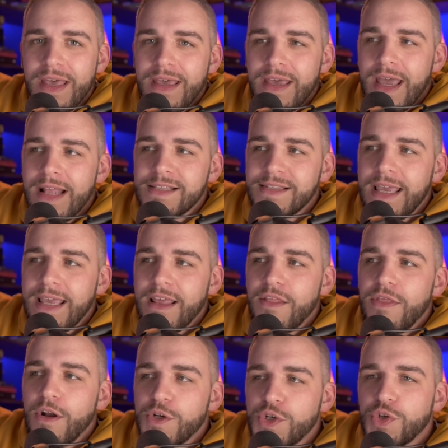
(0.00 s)
it's like
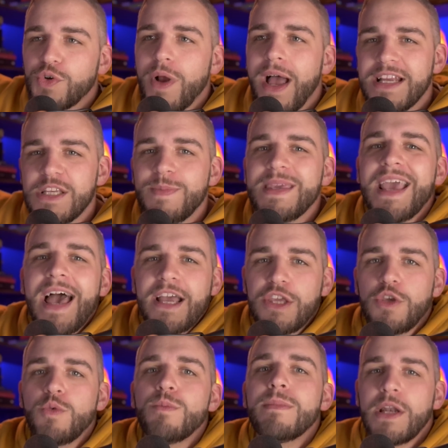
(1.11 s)
they're trying to be
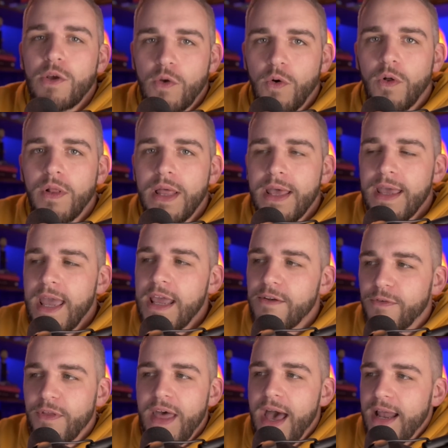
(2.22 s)
ecumenical. And
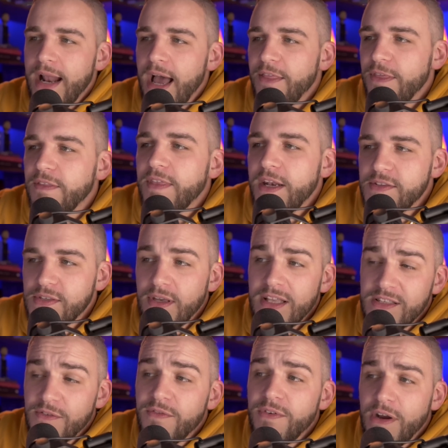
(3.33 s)
for that, I think that it's a,
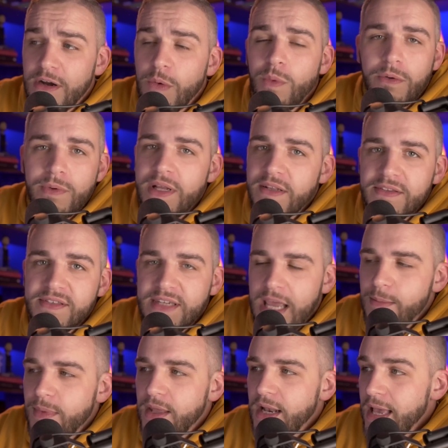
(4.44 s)
it's a very well written
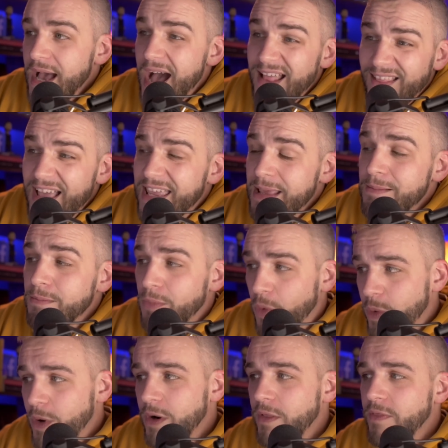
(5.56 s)
statement. I like it
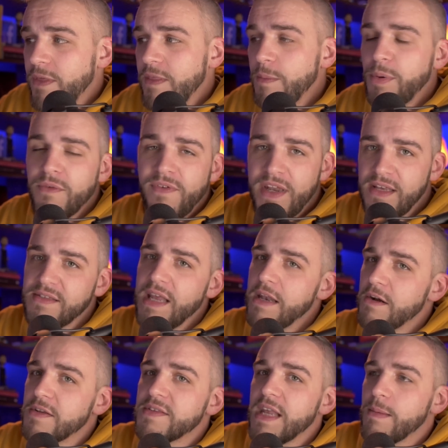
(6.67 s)
more than the prophetic
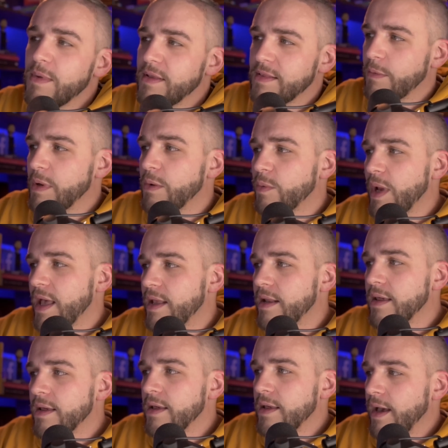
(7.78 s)
standard statement that we
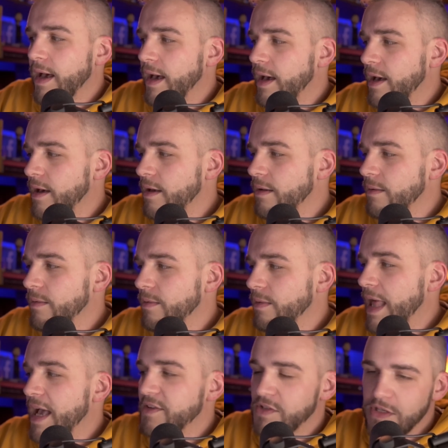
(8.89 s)
read uh,
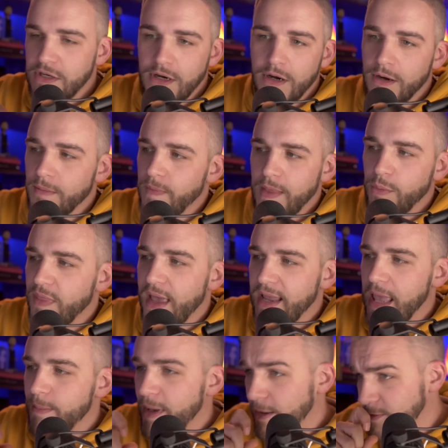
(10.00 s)
last year when that
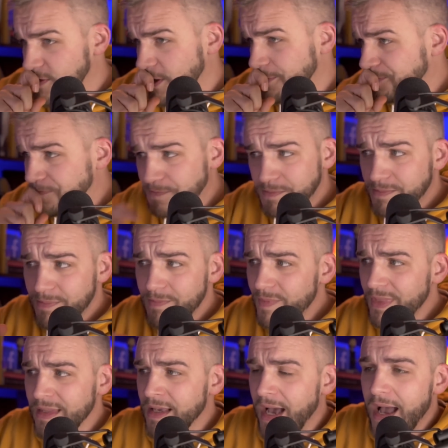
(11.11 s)
came out. So,
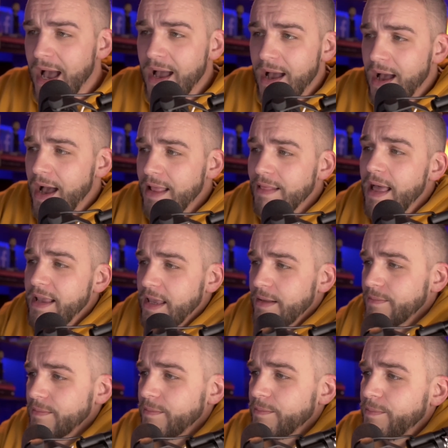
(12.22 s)
yeah, I, but you I still
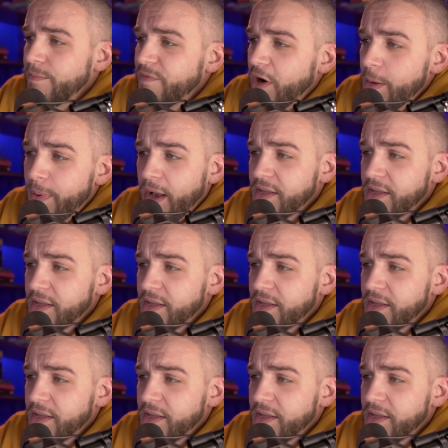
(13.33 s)
like generally like